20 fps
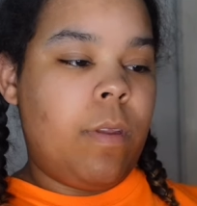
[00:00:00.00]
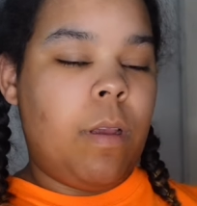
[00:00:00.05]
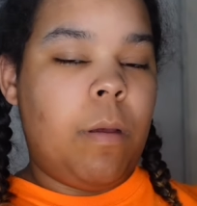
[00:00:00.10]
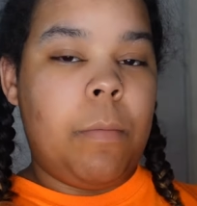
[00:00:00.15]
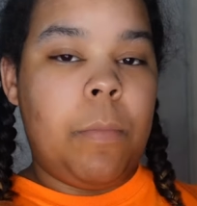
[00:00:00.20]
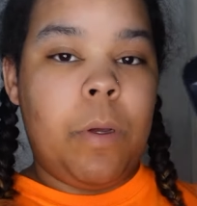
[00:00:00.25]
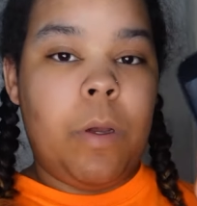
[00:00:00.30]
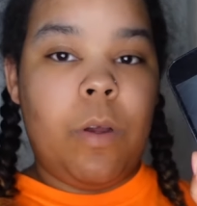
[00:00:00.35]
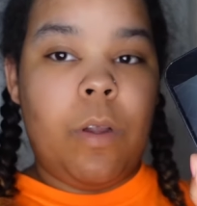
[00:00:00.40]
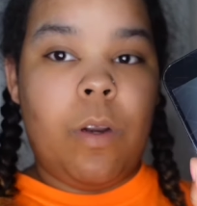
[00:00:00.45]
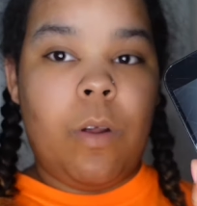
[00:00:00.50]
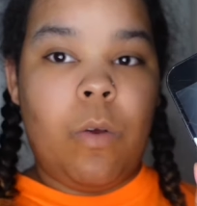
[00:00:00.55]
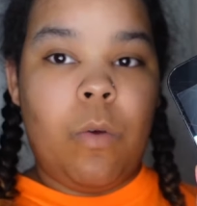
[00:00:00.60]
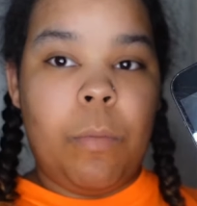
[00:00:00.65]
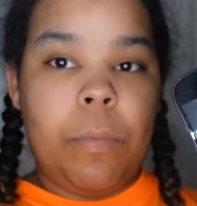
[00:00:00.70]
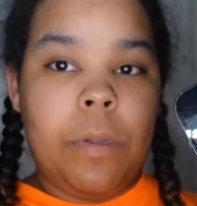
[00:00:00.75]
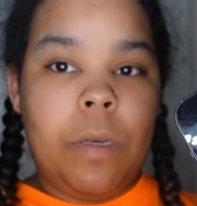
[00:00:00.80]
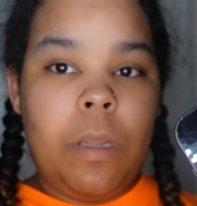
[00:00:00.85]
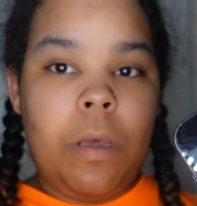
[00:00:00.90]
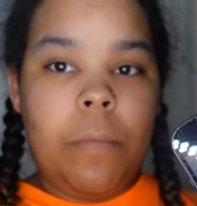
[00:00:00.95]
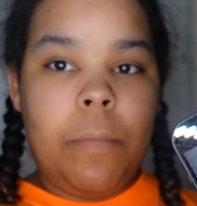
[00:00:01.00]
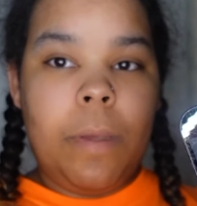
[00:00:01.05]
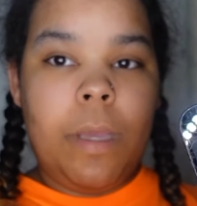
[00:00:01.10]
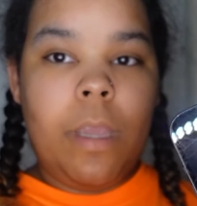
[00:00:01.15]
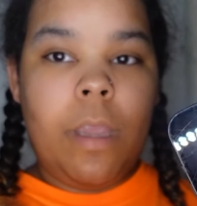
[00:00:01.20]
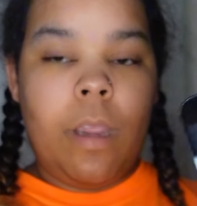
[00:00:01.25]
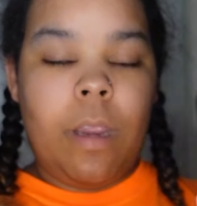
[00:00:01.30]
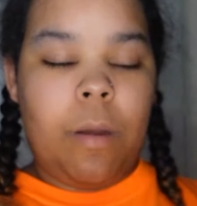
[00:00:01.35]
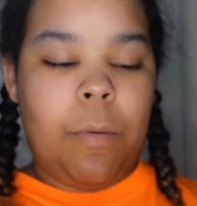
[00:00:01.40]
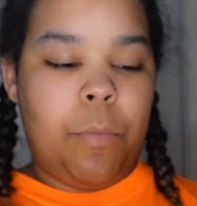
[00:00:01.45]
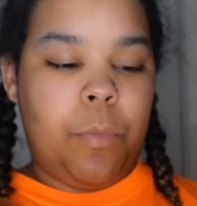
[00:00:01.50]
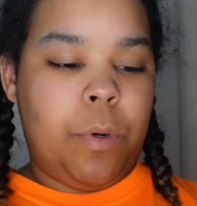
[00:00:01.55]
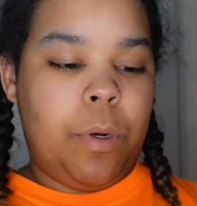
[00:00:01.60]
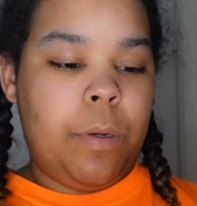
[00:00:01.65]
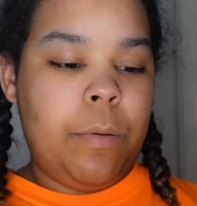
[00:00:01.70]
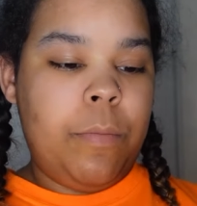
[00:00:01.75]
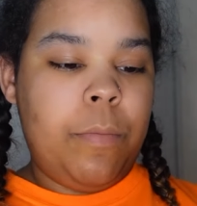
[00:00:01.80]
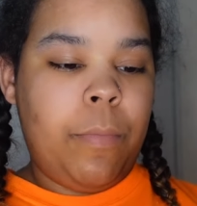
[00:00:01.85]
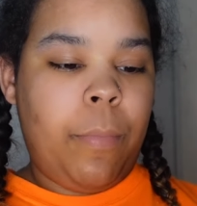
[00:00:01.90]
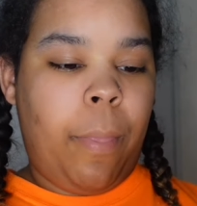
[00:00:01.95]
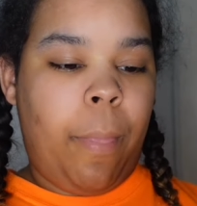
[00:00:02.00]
I'm going to open up my camera.